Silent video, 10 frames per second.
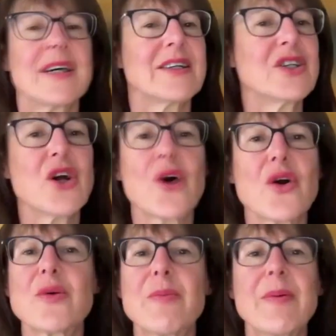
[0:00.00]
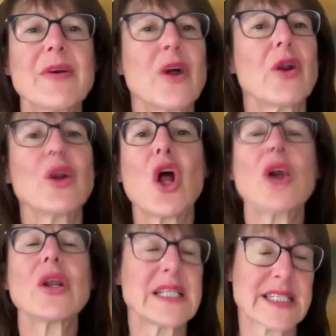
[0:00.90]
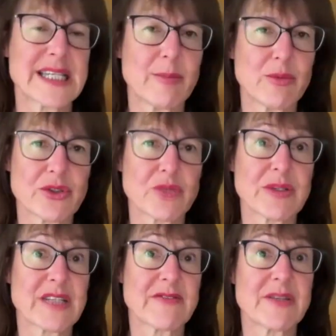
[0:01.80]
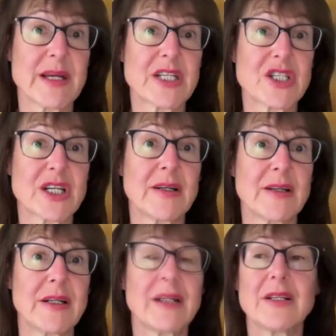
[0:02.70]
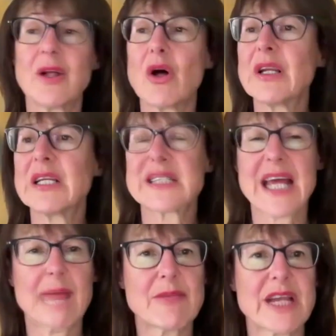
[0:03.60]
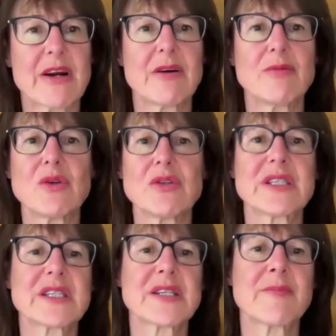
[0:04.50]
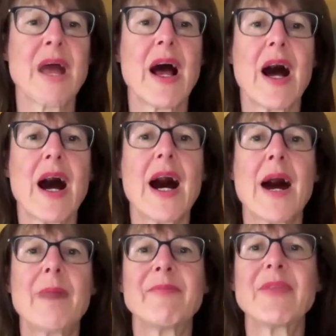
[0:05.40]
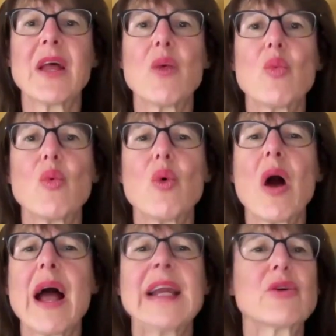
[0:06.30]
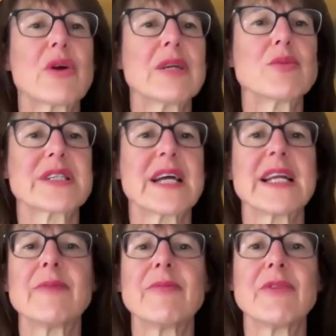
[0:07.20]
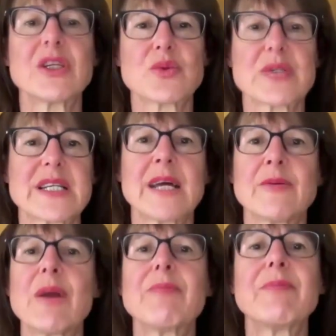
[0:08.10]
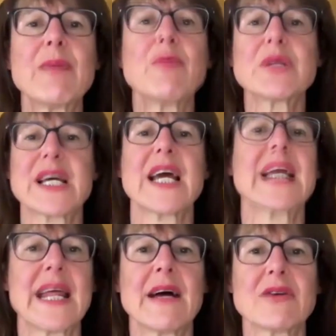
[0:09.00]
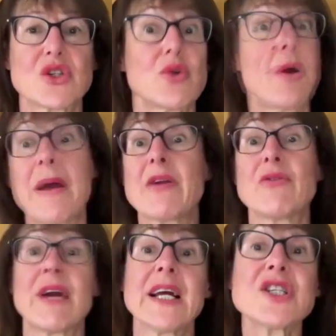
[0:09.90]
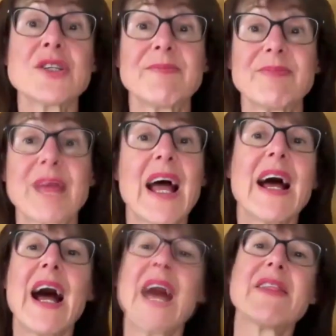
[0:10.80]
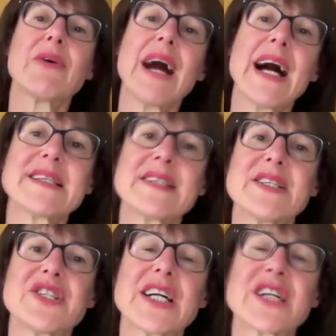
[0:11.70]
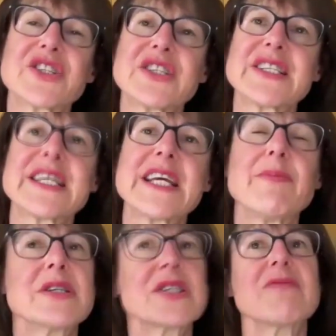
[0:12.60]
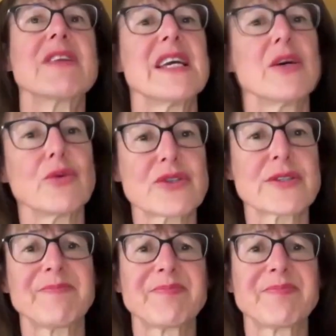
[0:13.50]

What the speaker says: Loneliness doubles the risk of dementia. Loneliness hammers our immune system. An incredible study, this was done where people were taken out to a mountain range and they were asked to judge the steepness of the hills.